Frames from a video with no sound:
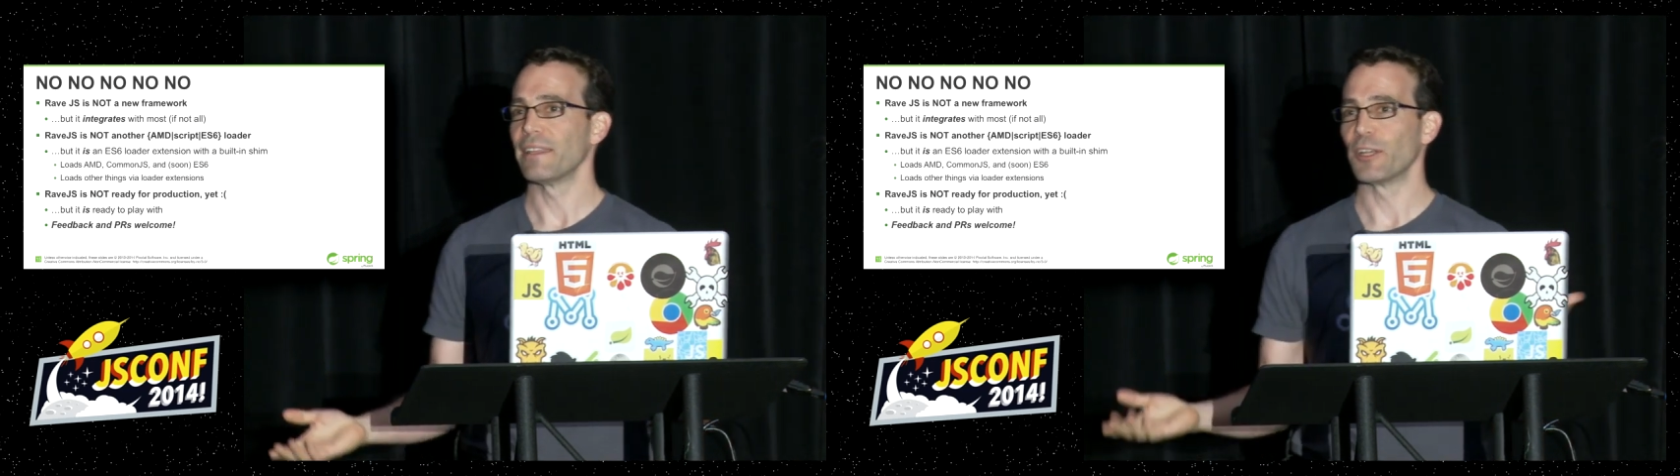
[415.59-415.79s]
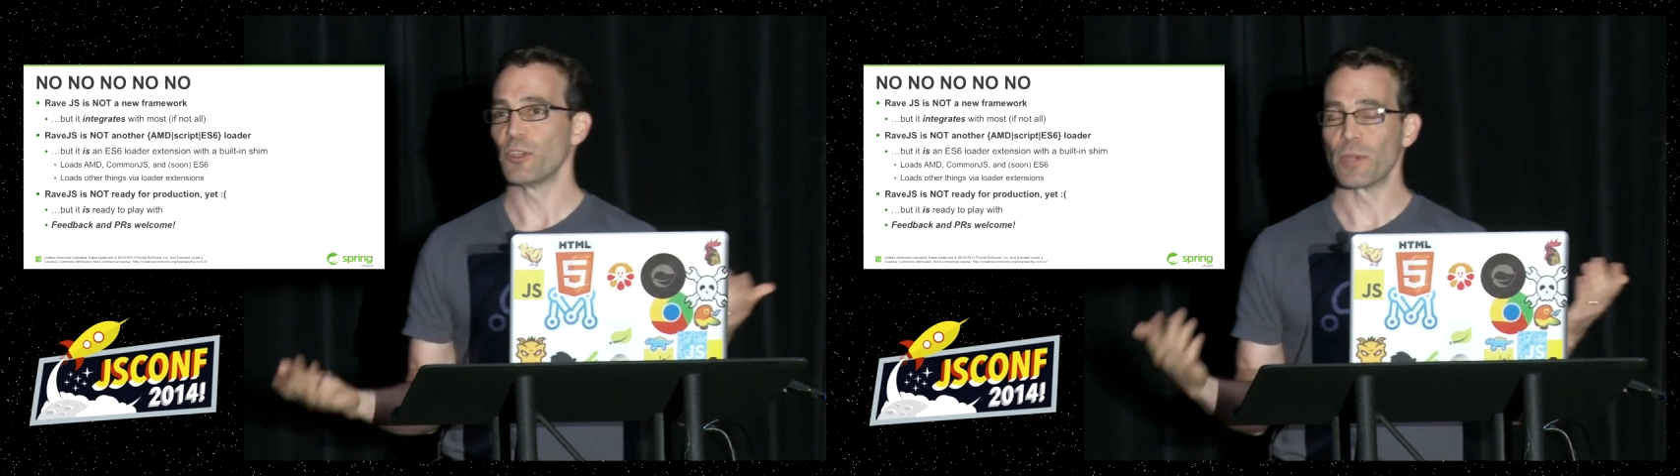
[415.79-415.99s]

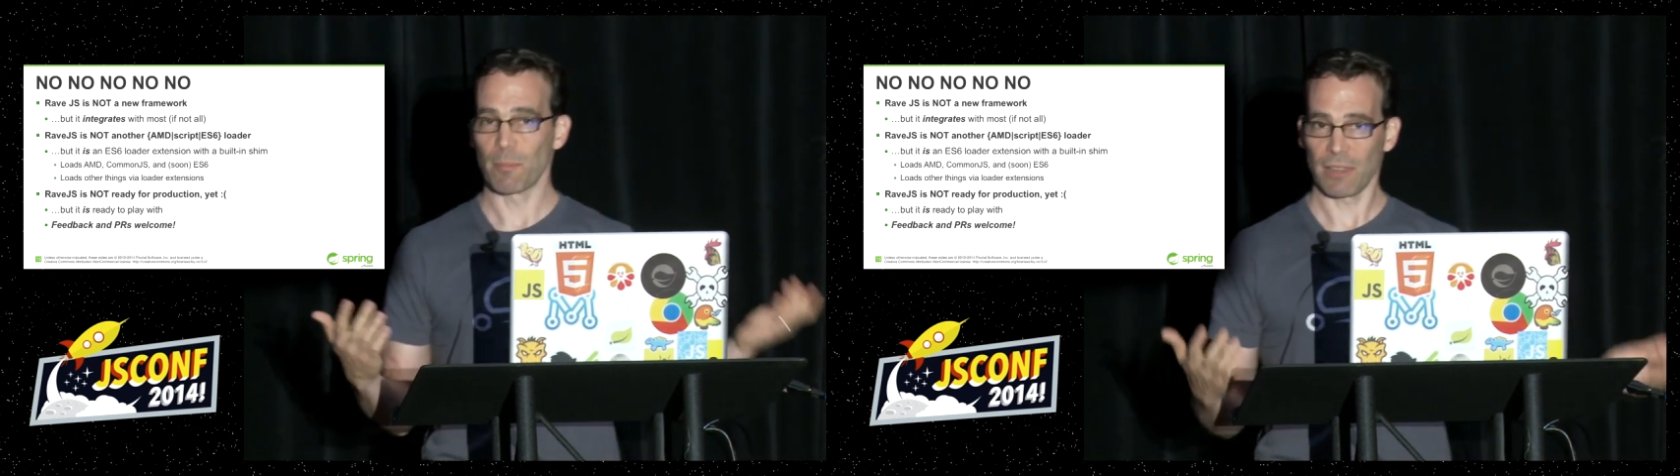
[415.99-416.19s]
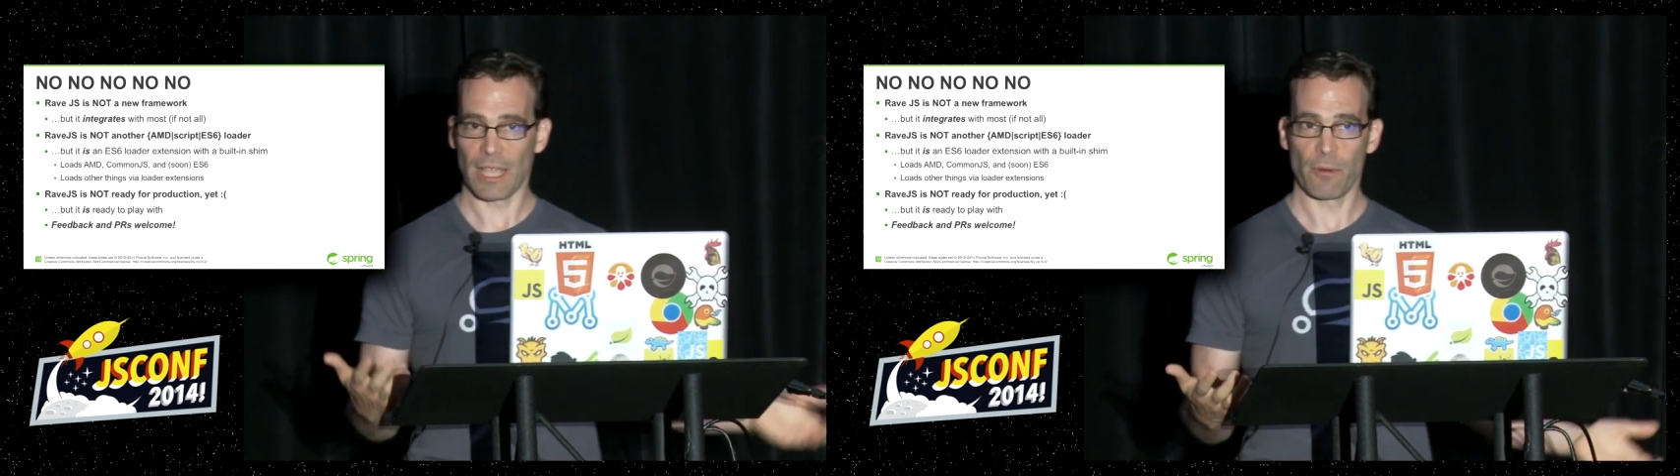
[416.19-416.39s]
You know, you
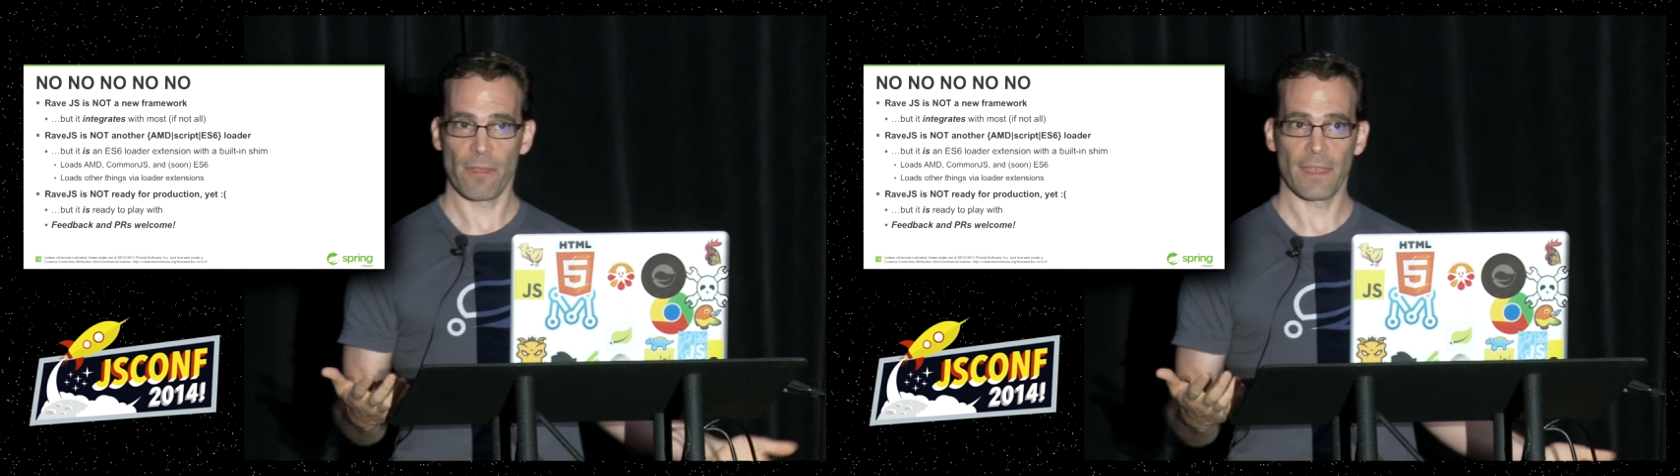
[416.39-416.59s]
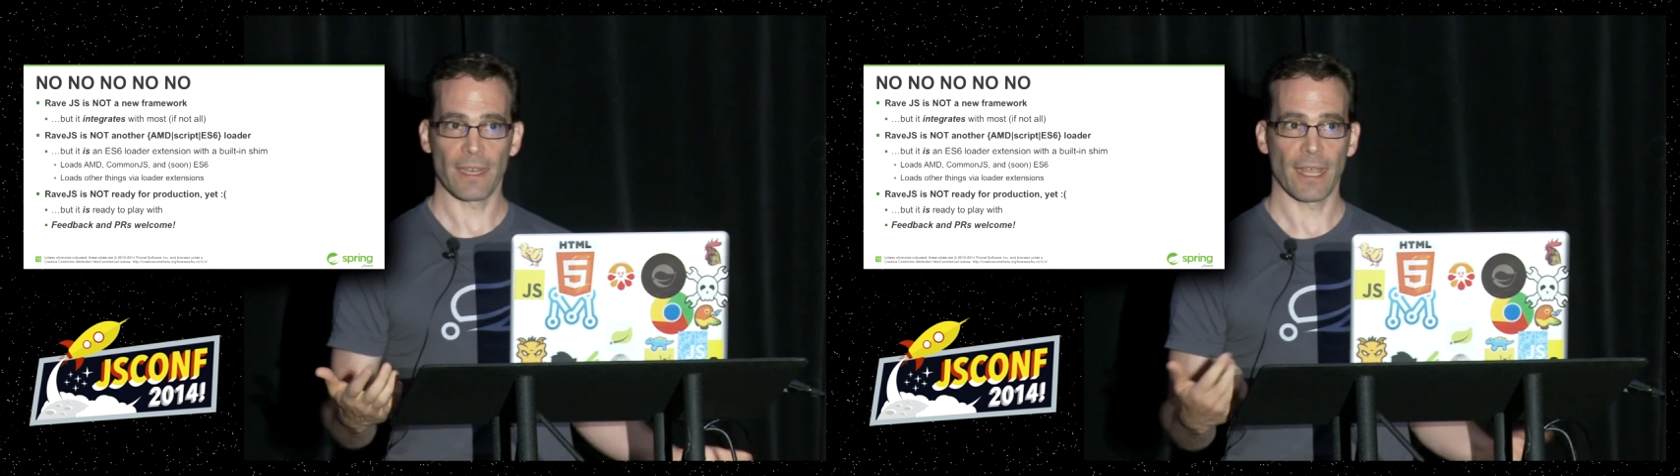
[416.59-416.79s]
can play
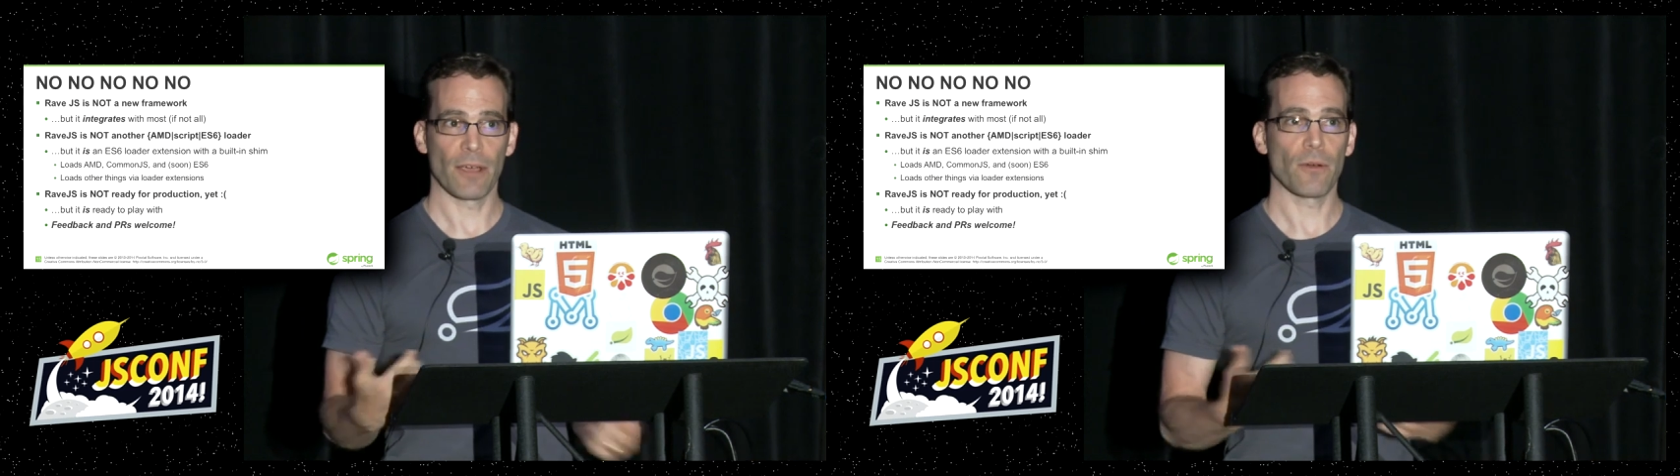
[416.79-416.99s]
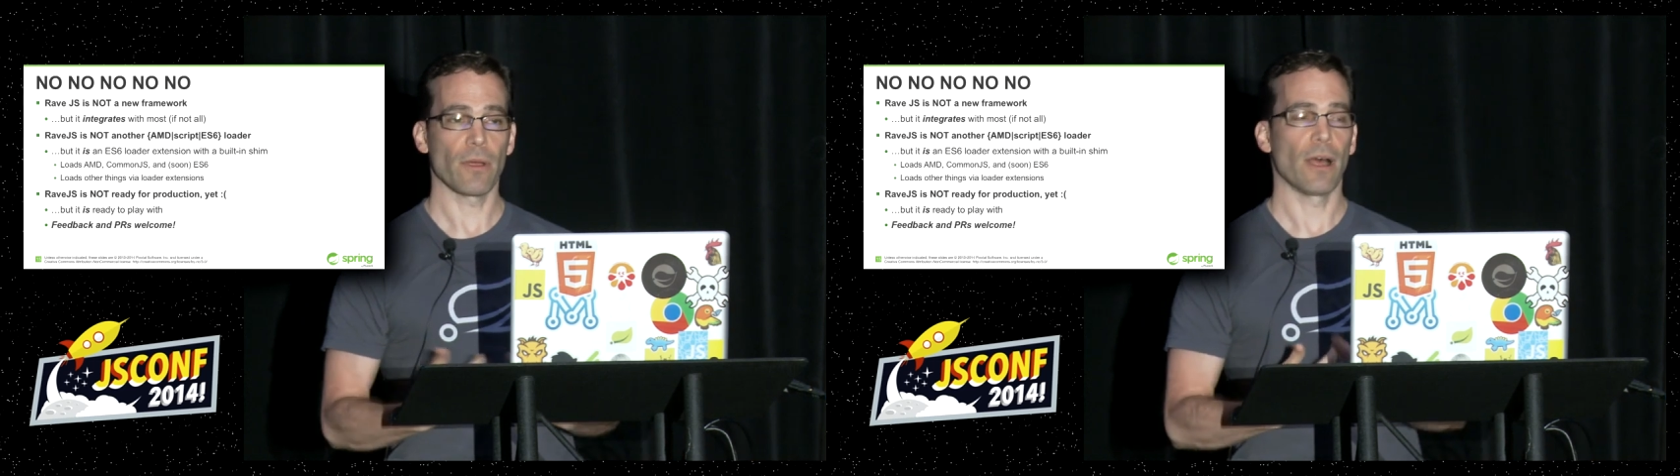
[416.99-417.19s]
with it
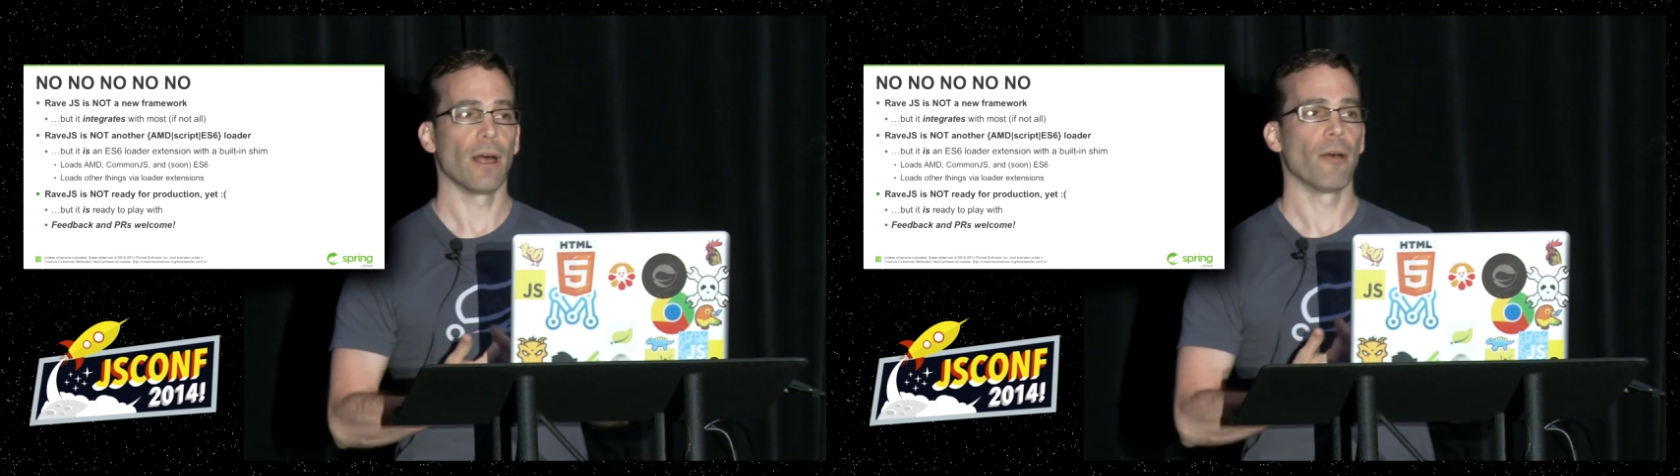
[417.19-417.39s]
now,